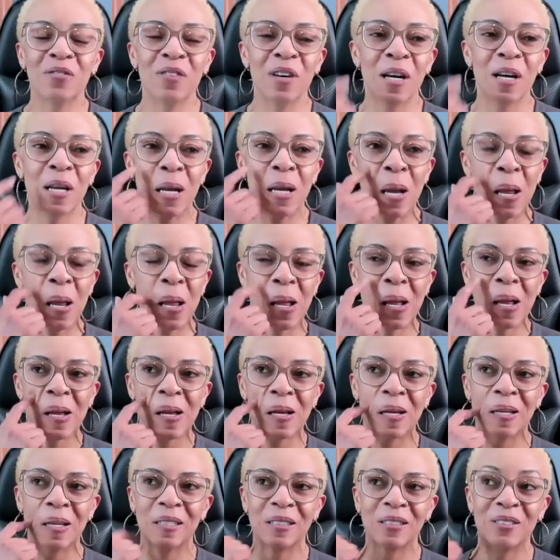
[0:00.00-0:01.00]
funny
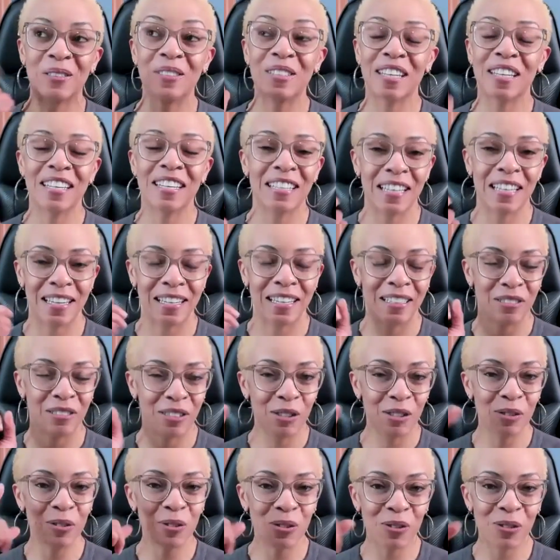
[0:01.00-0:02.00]
you say that as
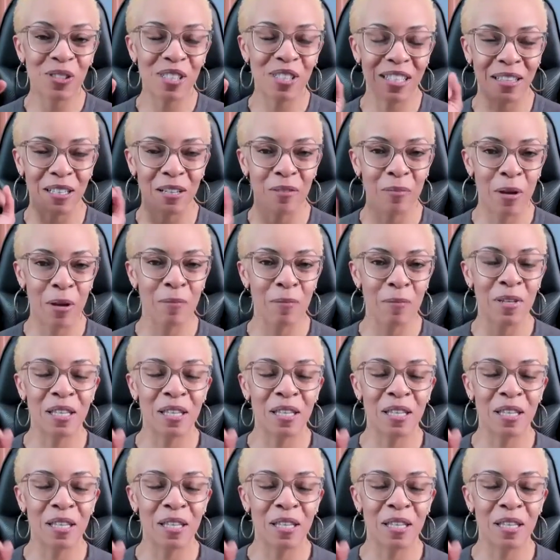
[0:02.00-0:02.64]
soon as you said that it made me